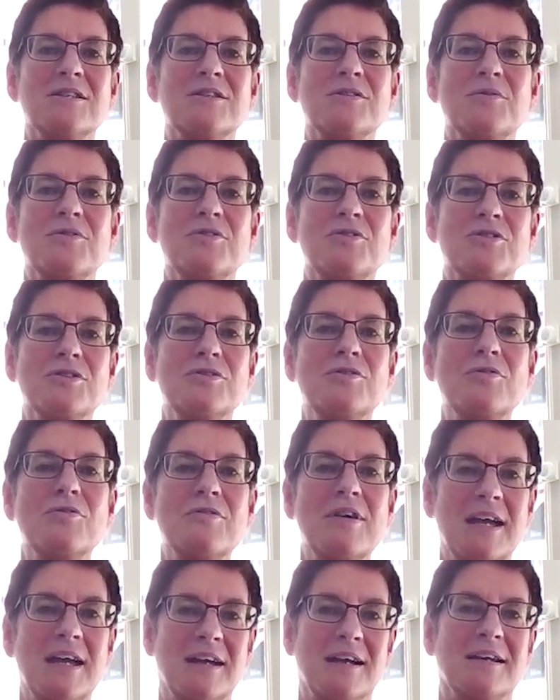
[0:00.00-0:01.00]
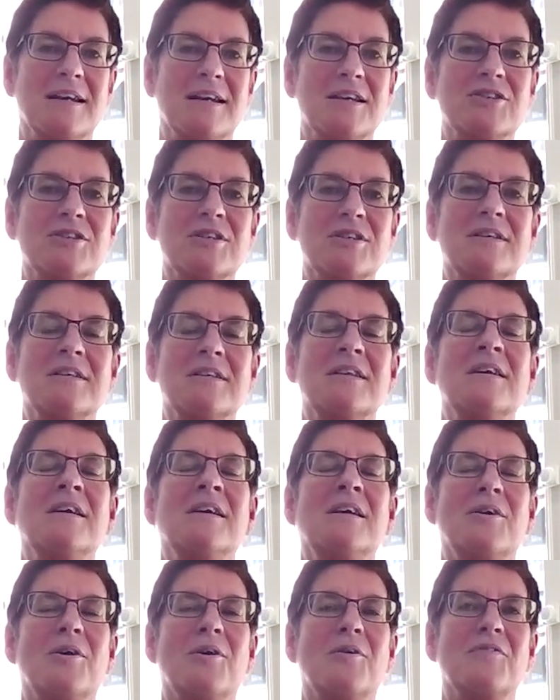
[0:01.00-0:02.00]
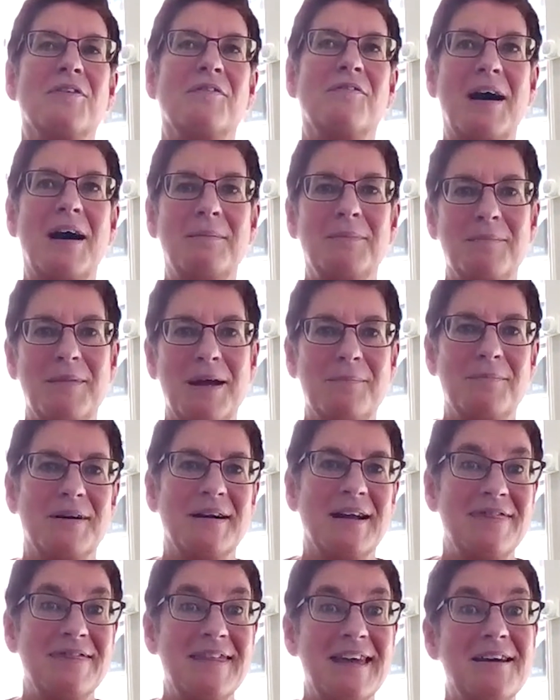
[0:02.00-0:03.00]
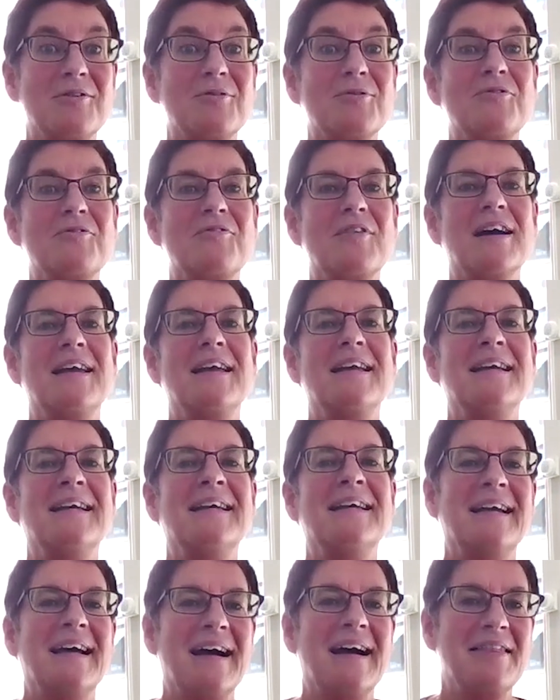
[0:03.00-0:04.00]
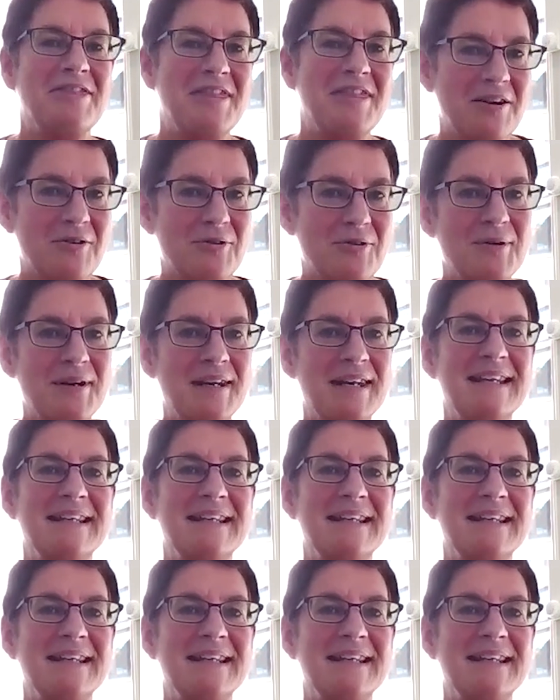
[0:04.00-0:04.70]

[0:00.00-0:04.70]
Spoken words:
So there's no recognition of the family member and their own right and their own